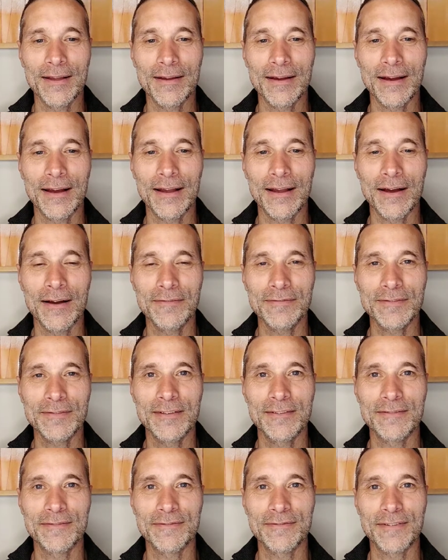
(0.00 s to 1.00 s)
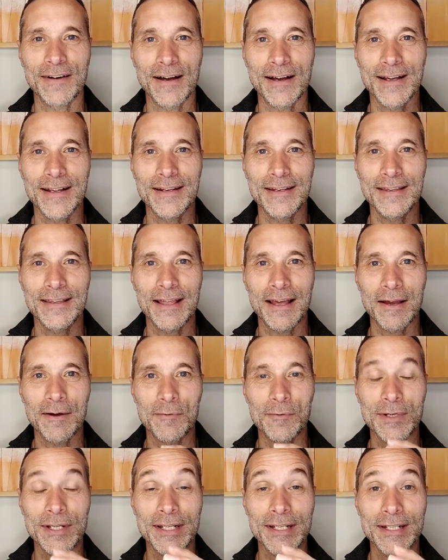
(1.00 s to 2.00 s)
often find that
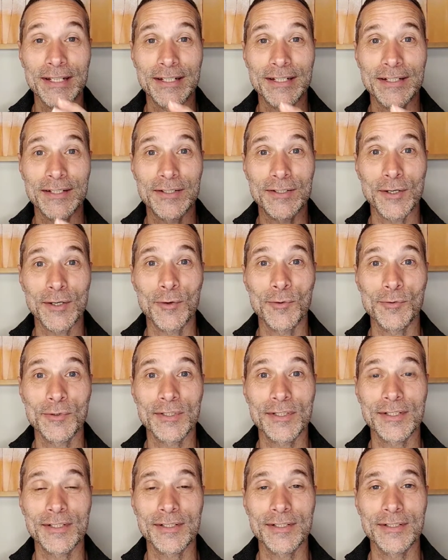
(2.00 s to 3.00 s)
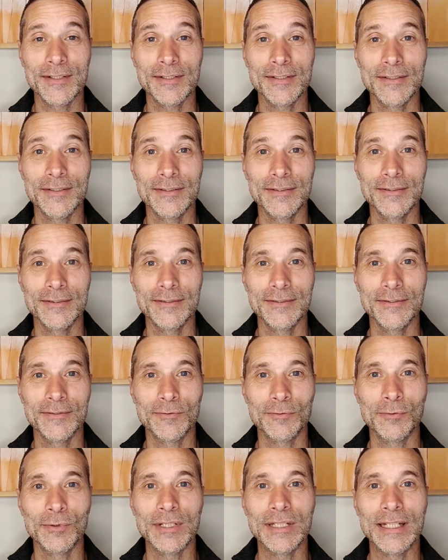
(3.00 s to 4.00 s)
we don't
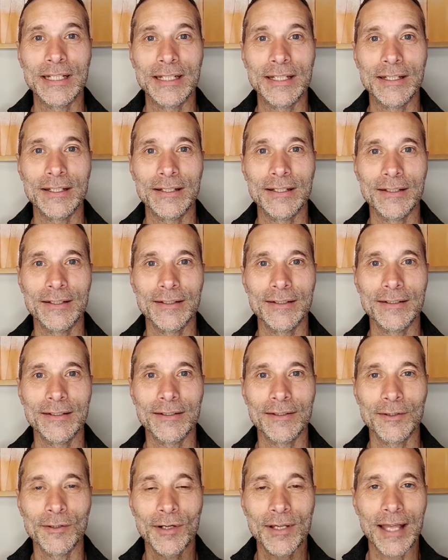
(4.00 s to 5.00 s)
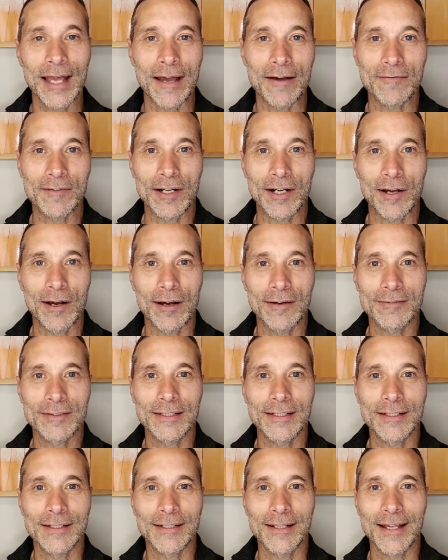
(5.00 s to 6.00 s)
really look at very
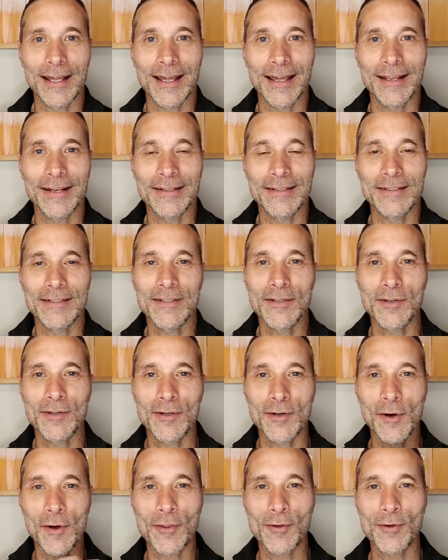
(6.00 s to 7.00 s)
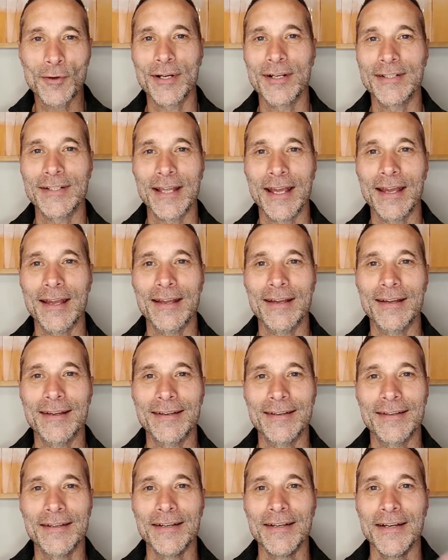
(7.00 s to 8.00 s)
often. And you go through your day
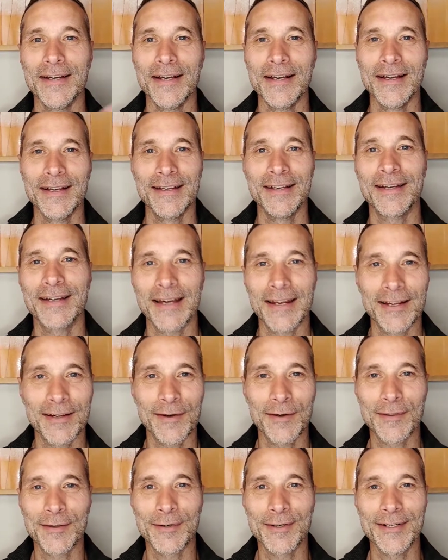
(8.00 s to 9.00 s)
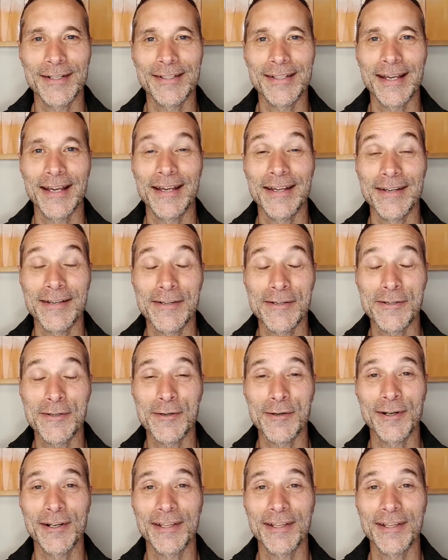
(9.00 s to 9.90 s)
and you kind of go through your day and you do your